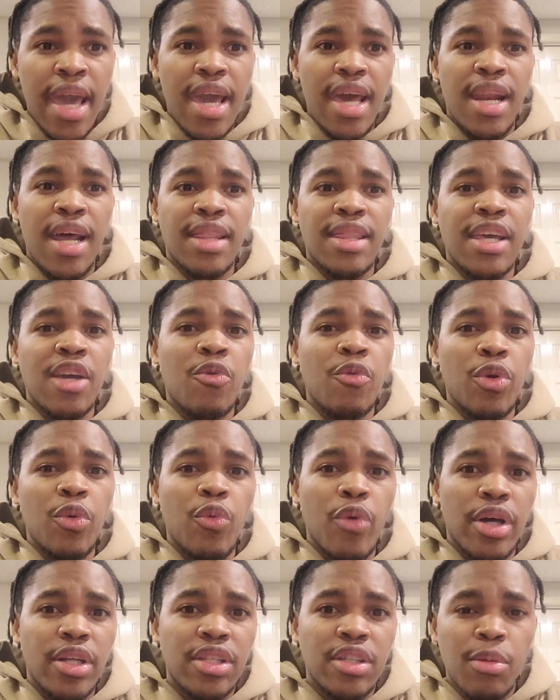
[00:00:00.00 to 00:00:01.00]
And I think if we
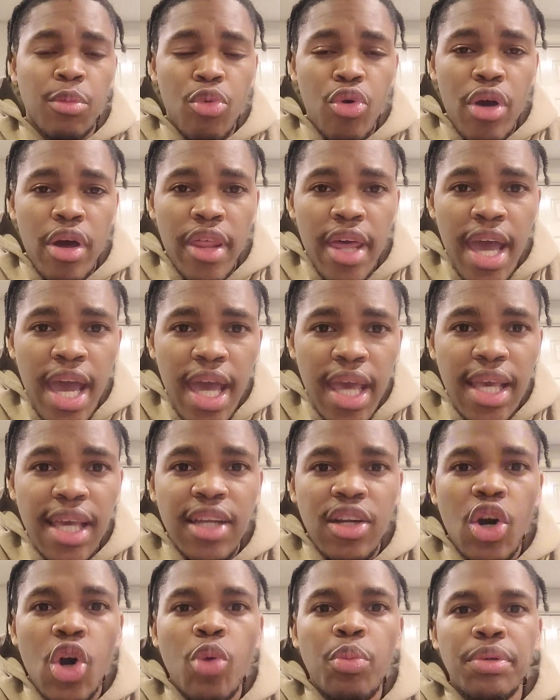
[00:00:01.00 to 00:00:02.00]
run some more of that,
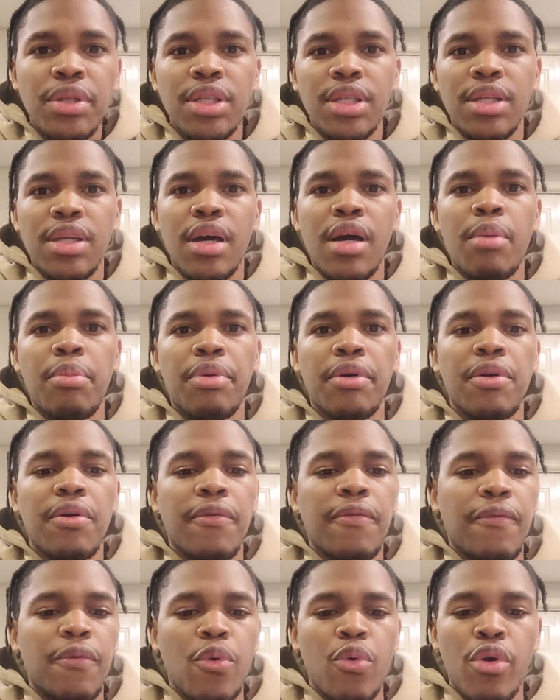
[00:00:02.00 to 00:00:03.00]
it opens it up
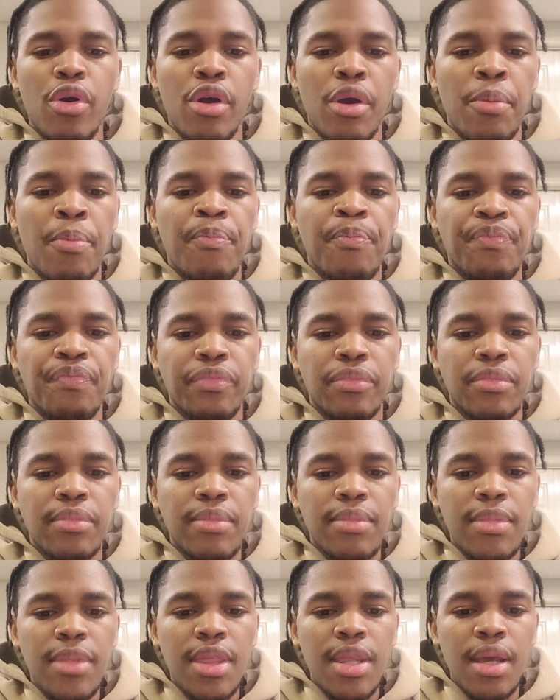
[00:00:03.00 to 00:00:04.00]
for
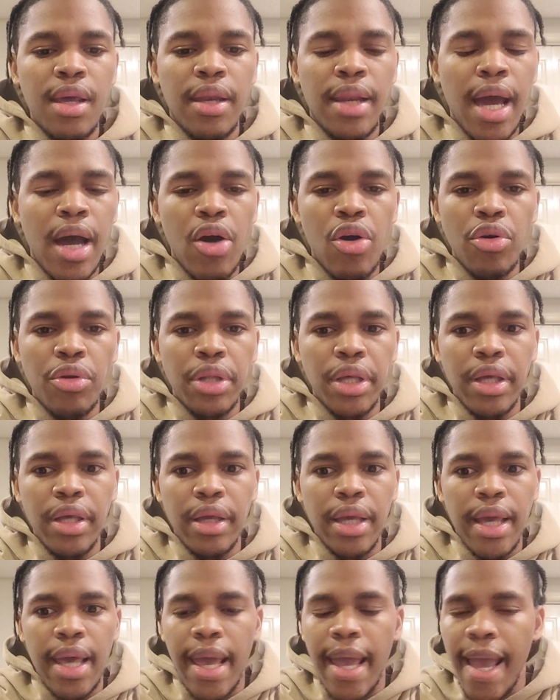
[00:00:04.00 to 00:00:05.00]
not
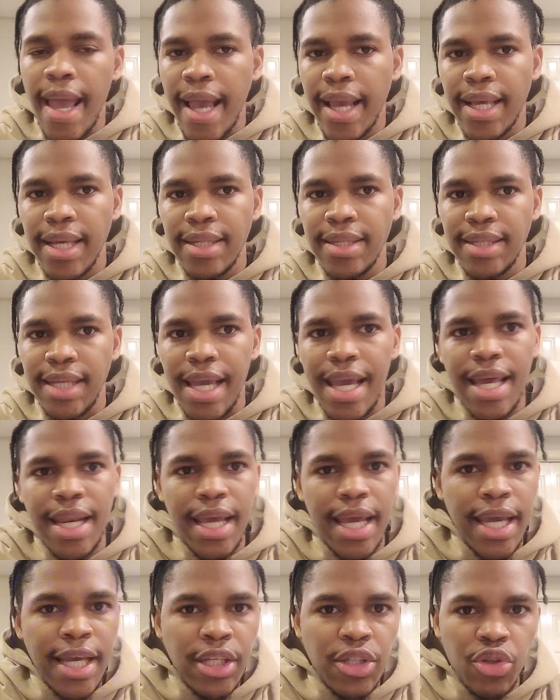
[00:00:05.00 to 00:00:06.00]
only Atkins and
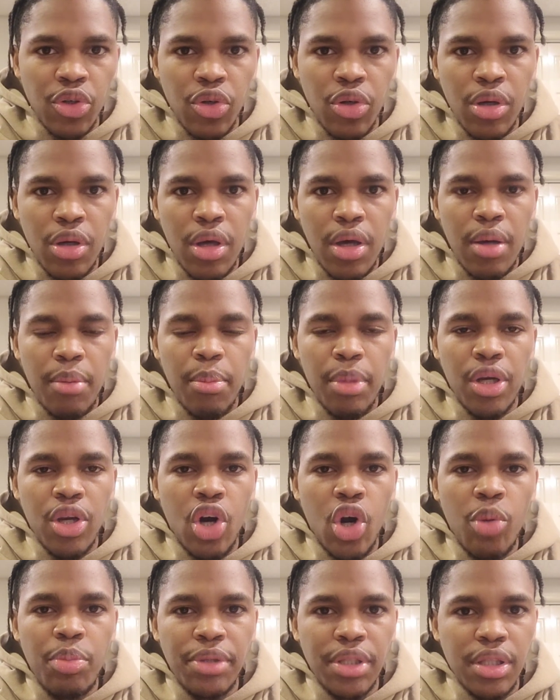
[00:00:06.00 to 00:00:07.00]
Angel, but it
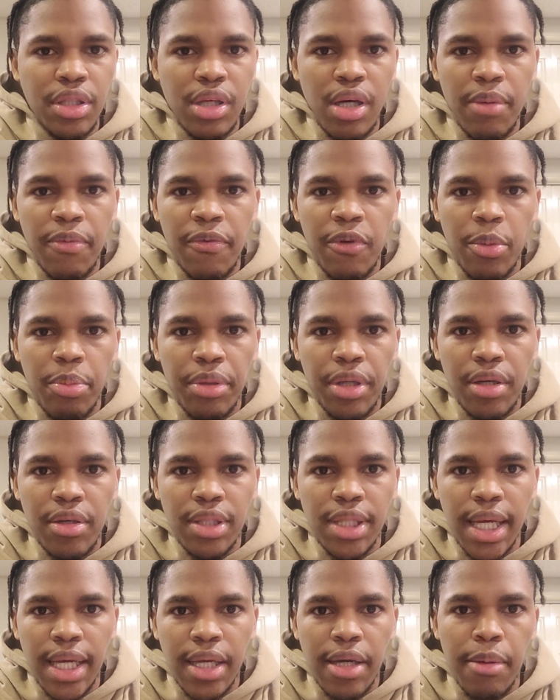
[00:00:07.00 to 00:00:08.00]
opens it up for players
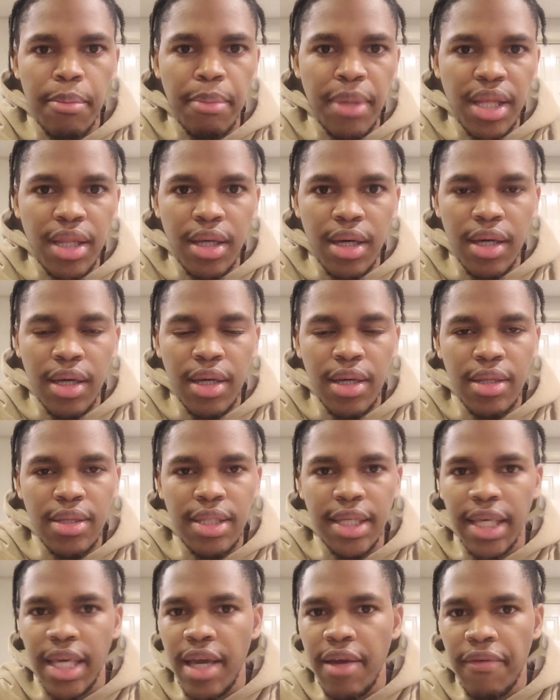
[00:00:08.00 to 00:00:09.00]
like Camilla
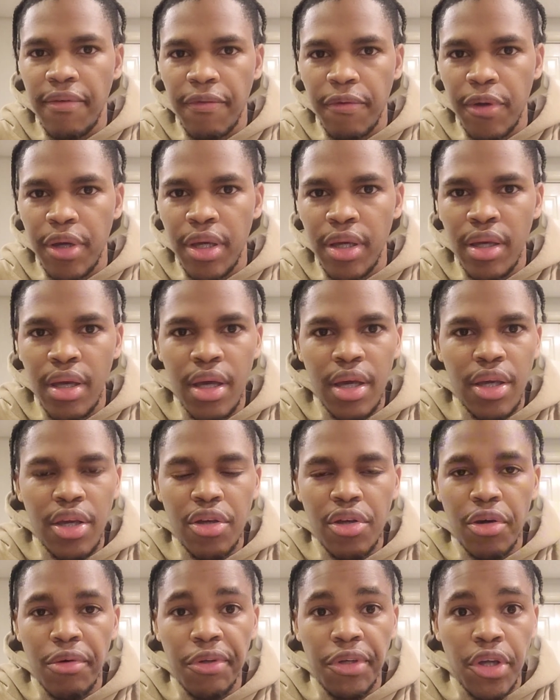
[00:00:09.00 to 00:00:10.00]
to get free.
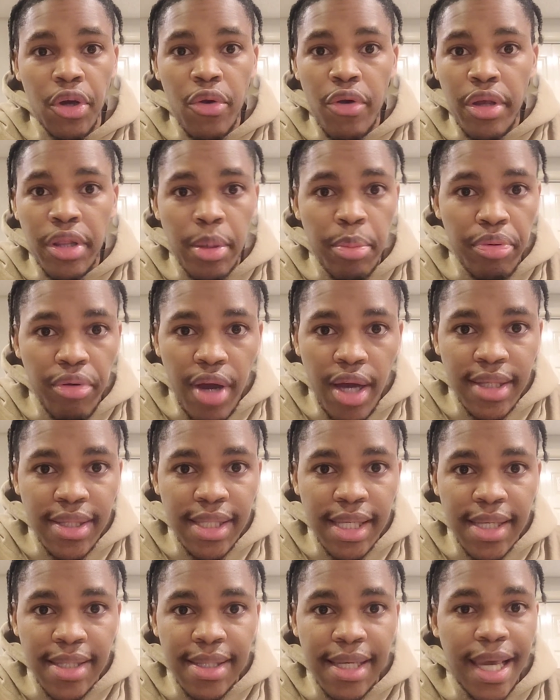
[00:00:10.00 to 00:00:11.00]
During the
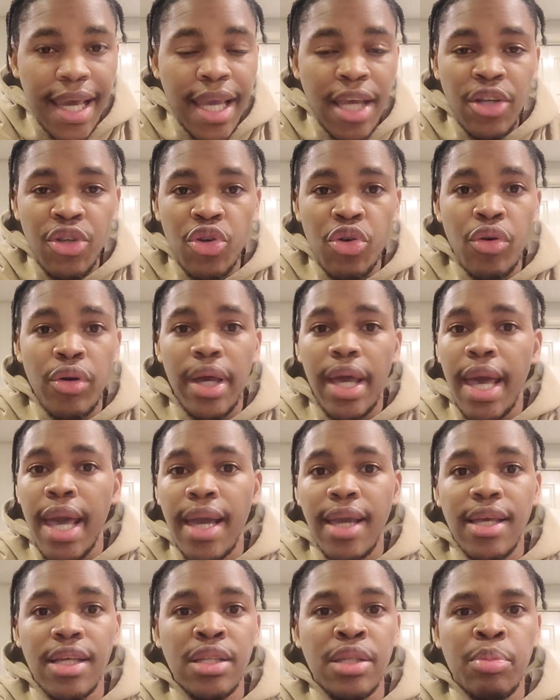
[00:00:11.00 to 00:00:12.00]
process, Angel,
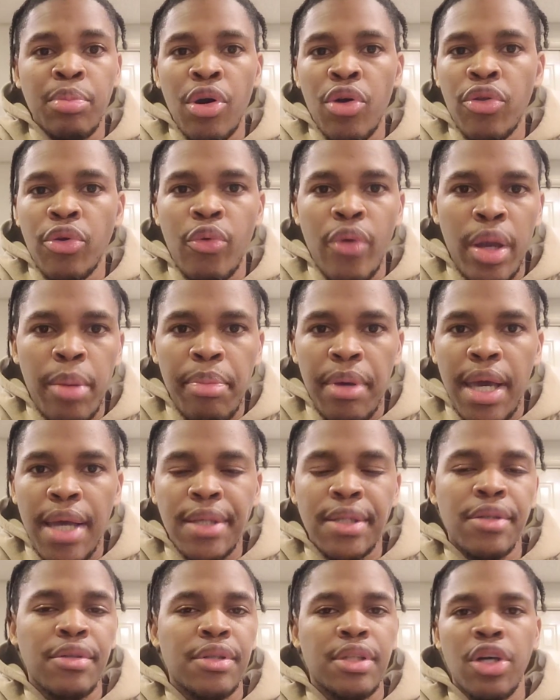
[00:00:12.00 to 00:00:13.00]
Atkins, both great
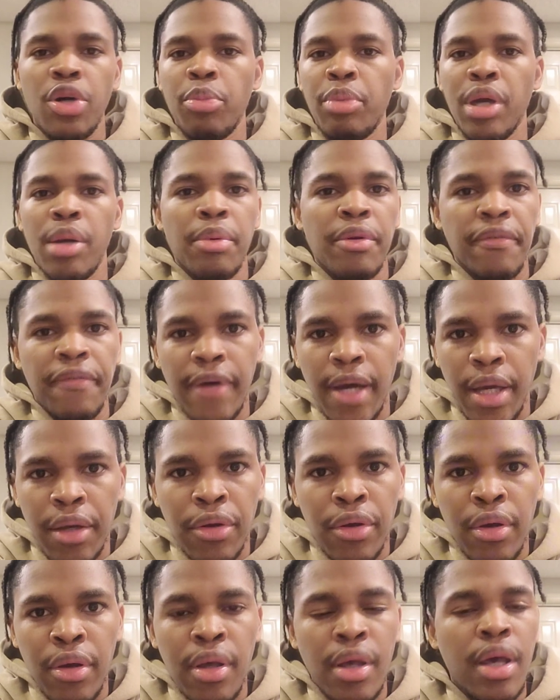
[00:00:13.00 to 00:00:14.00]
passers, they'll be able to find
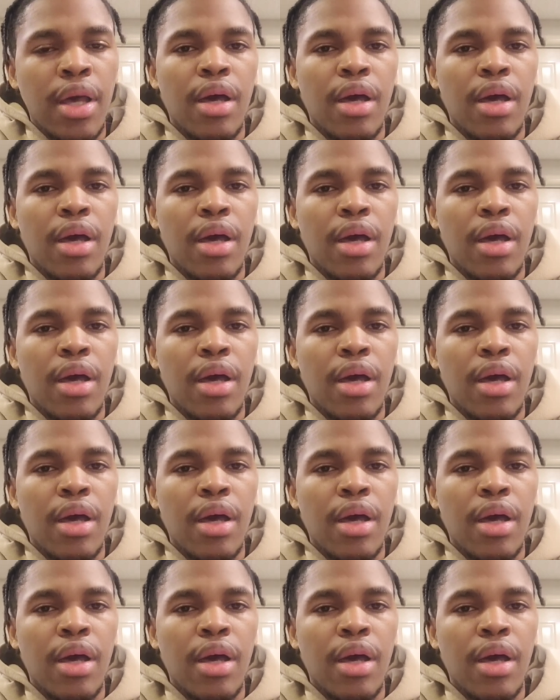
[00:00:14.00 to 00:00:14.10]
her.